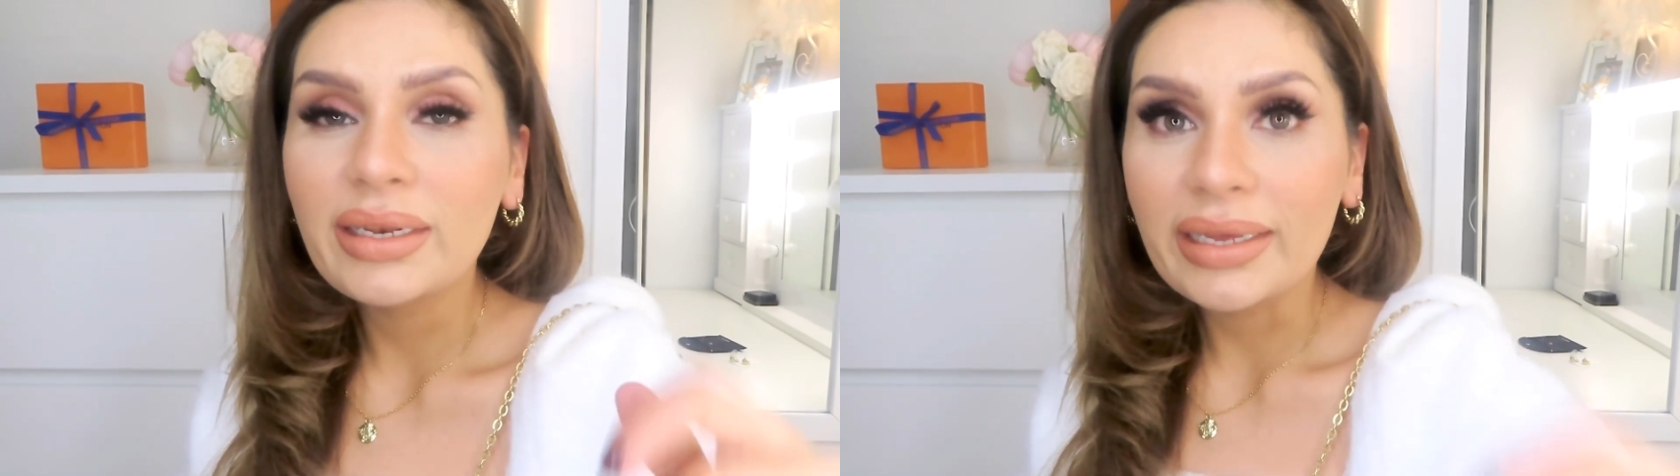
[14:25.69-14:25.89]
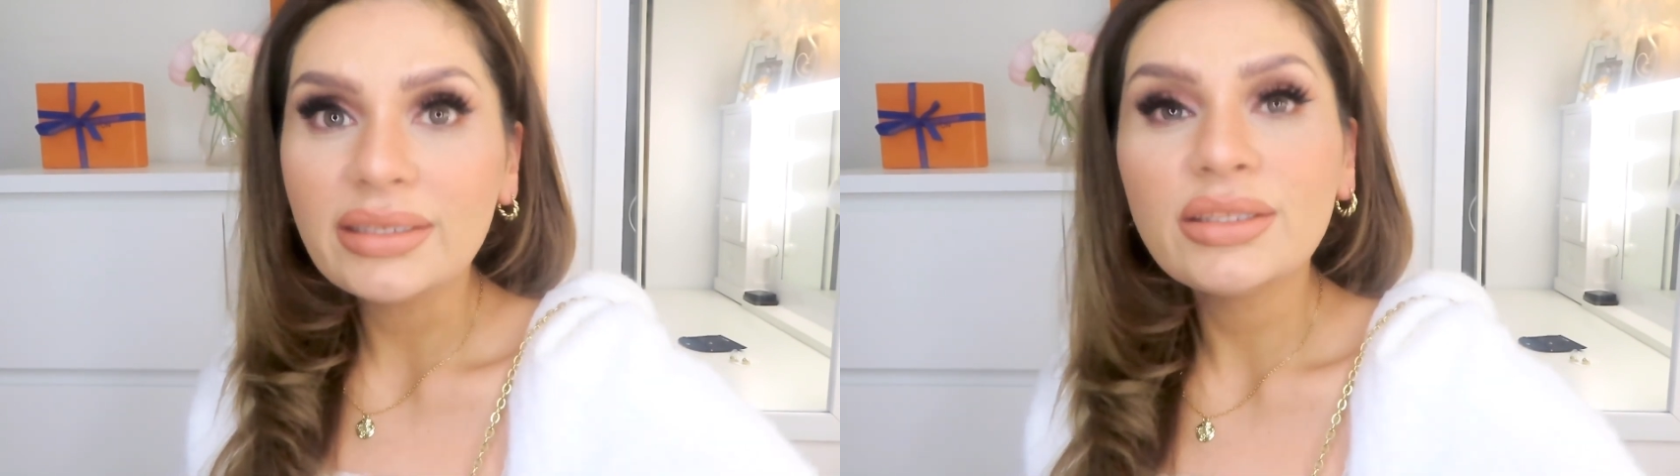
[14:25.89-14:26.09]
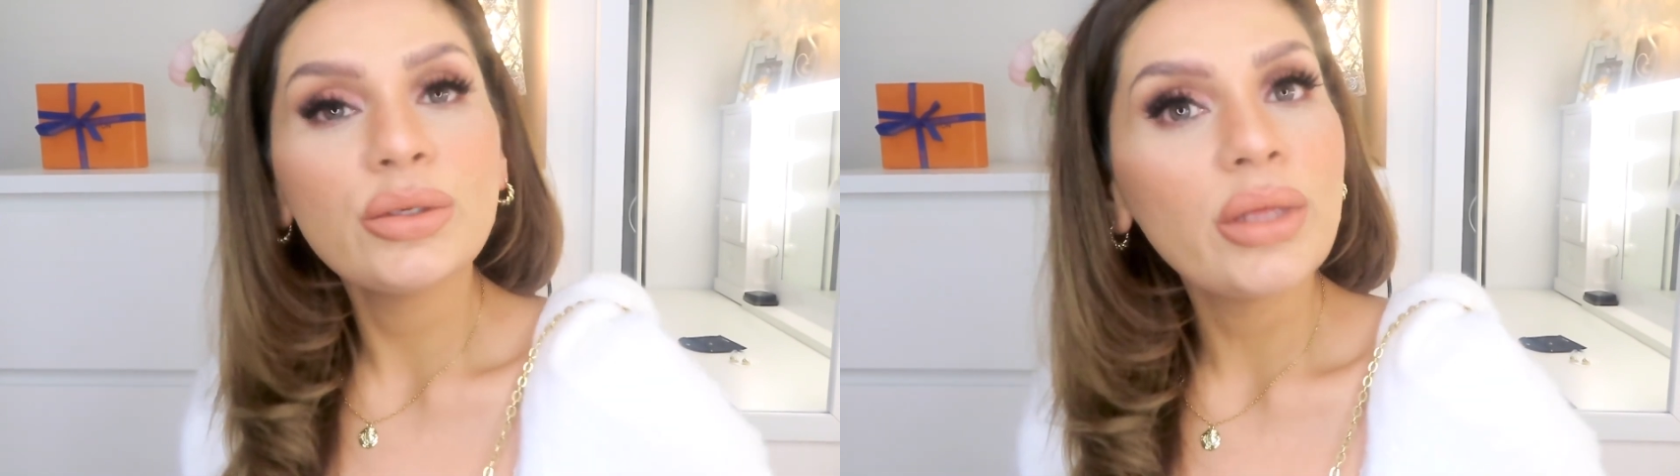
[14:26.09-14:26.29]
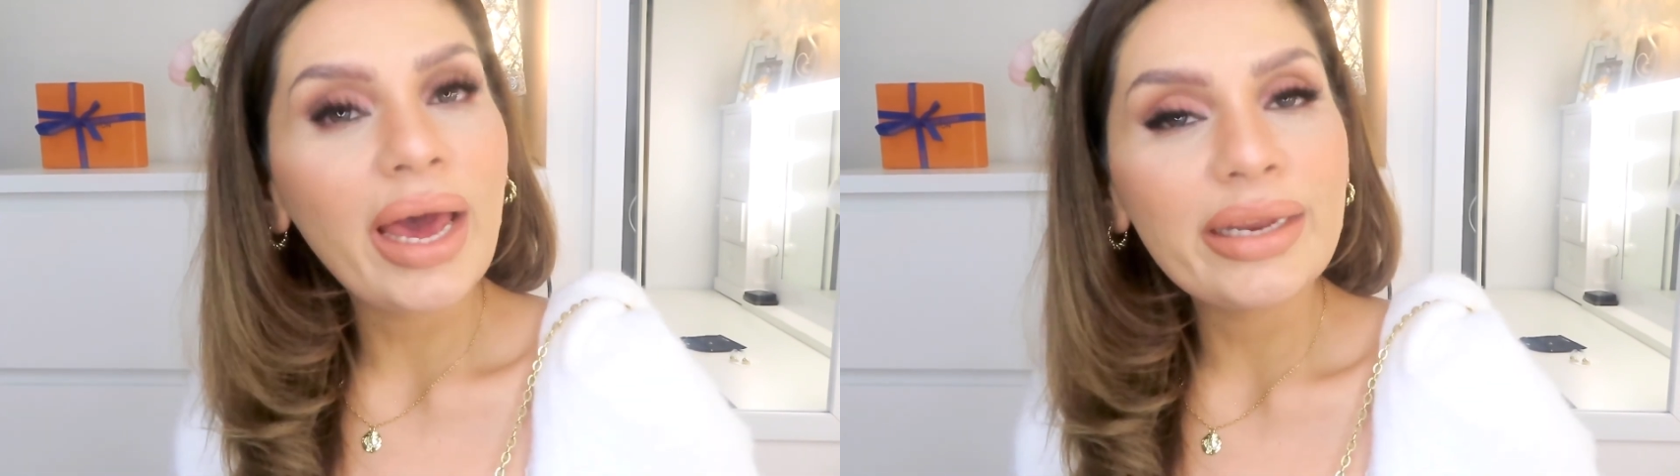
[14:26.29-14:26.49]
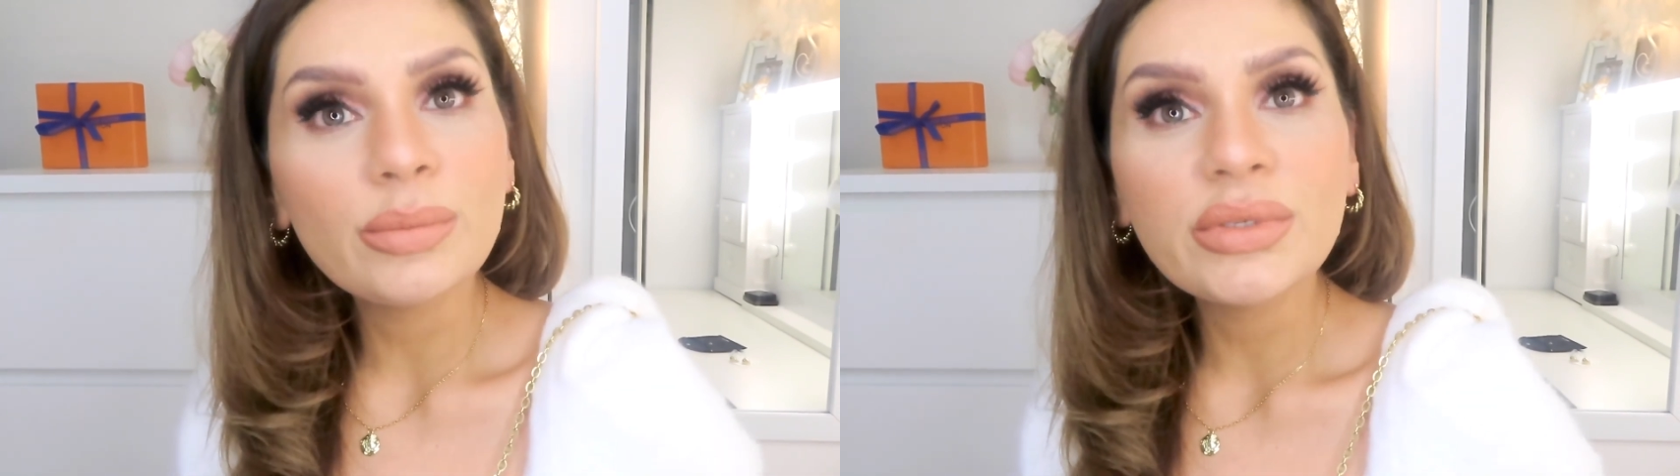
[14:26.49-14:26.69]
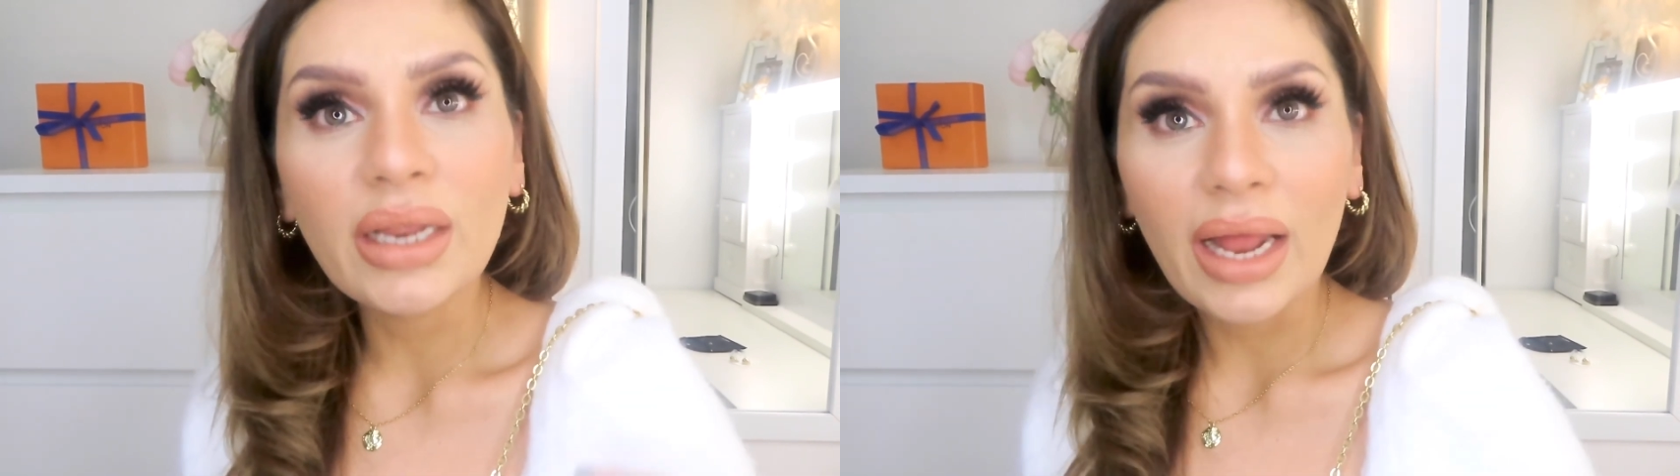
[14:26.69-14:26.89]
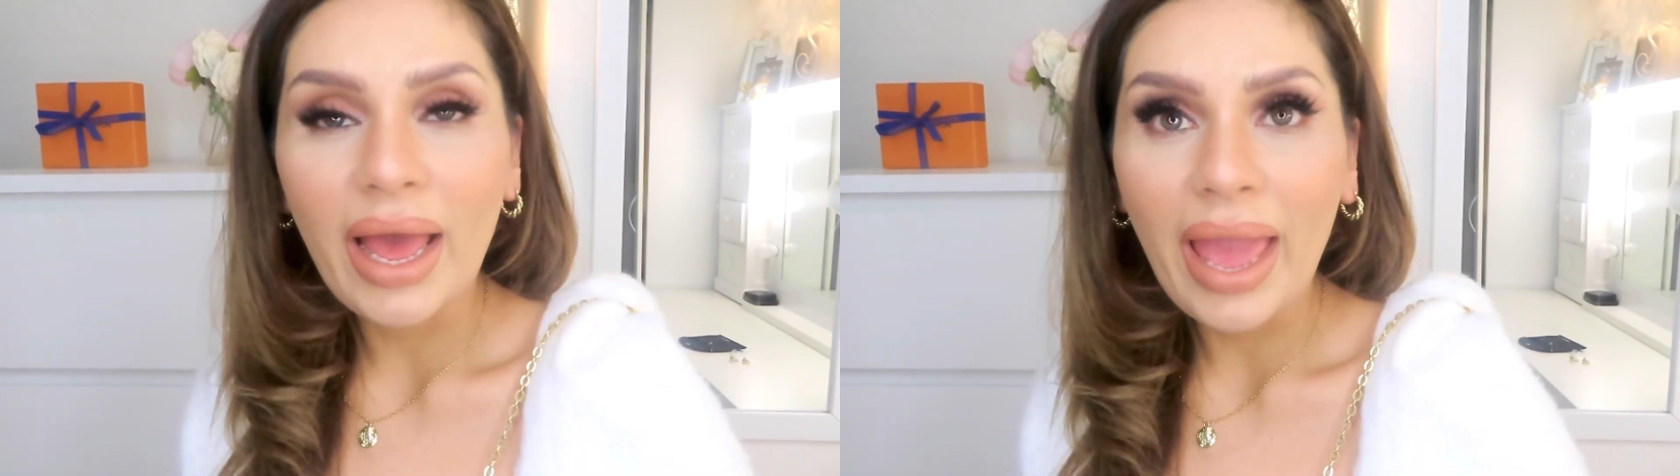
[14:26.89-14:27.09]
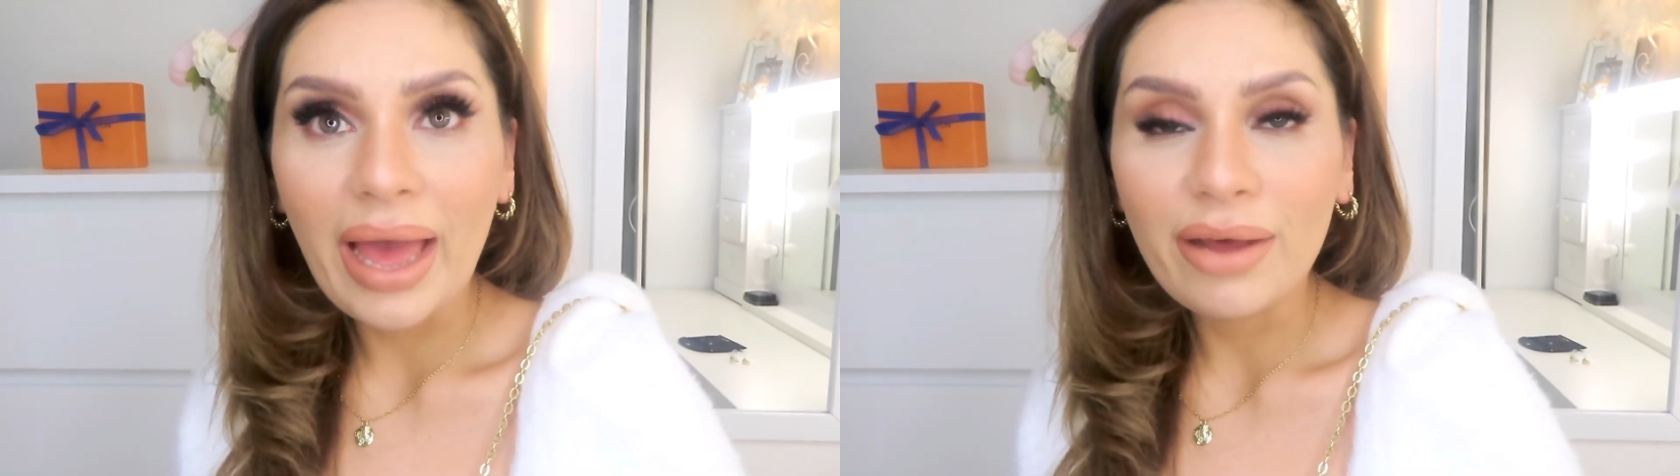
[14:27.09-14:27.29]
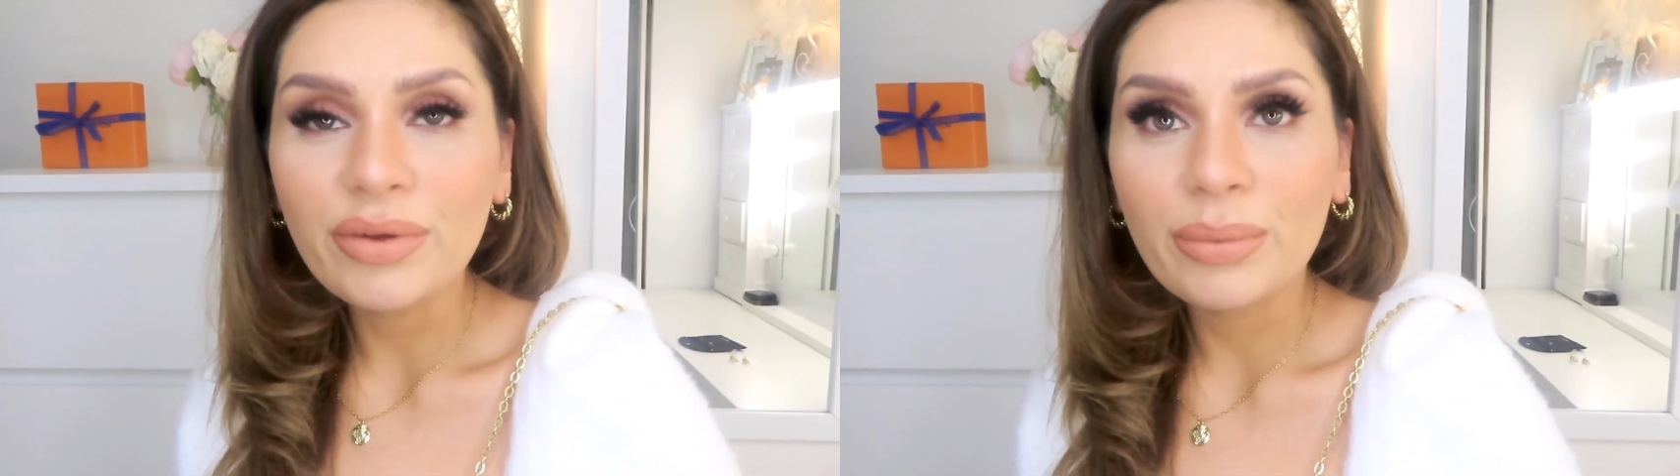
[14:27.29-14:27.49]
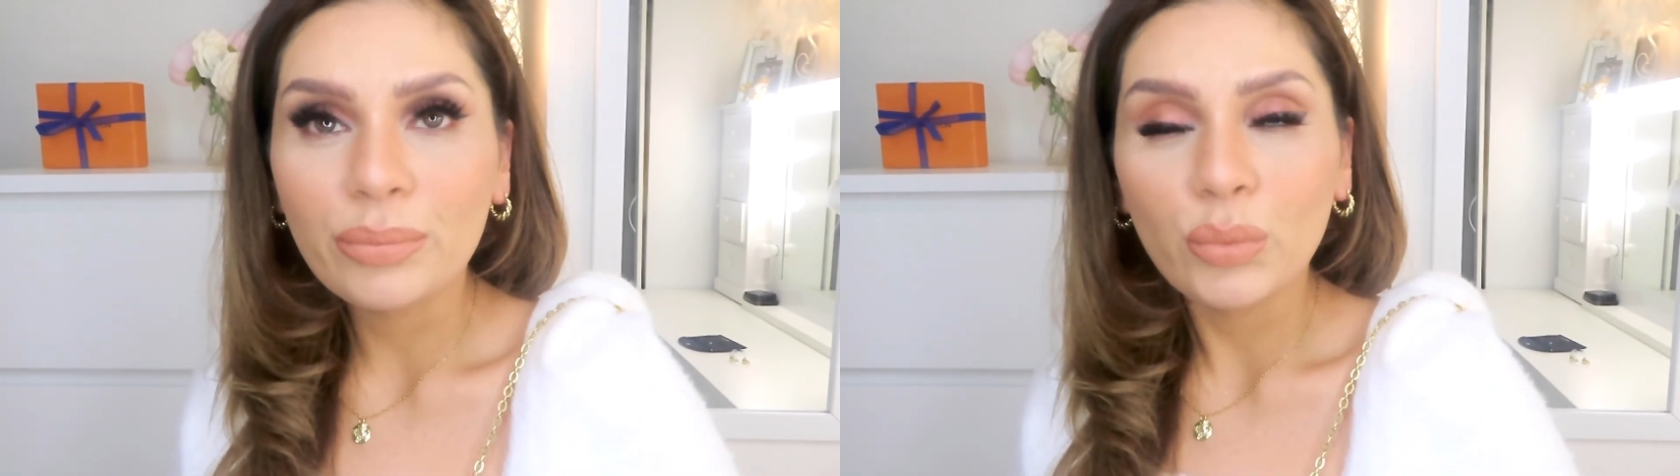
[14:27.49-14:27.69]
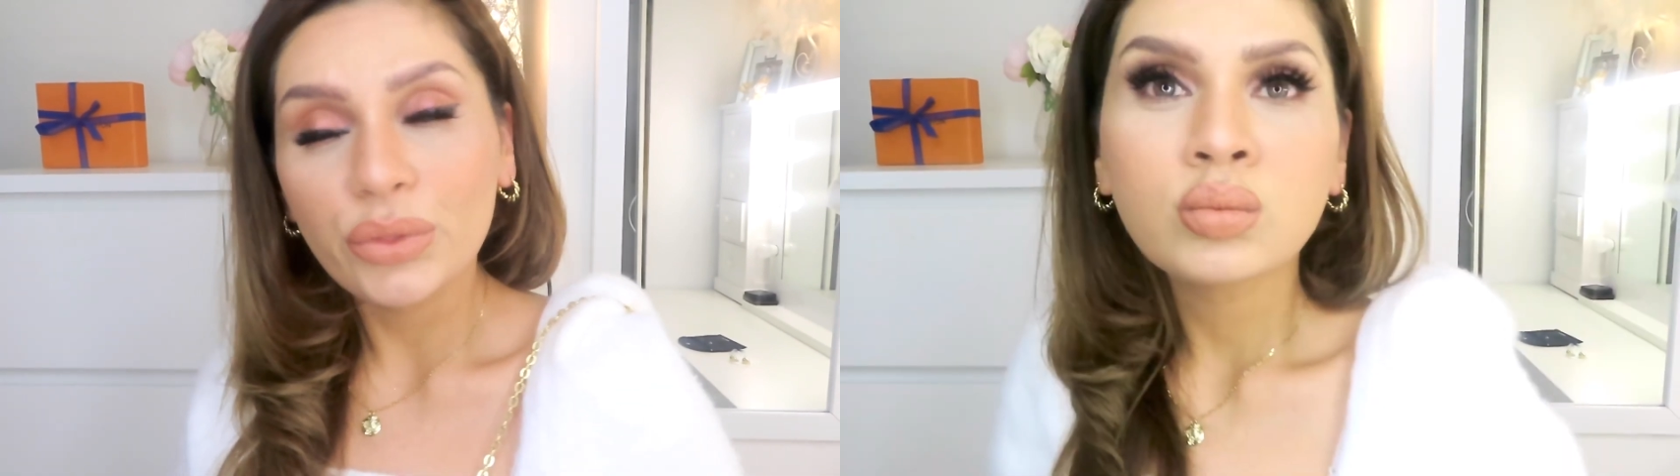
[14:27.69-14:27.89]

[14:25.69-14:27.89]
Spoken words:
links to the items that I have in.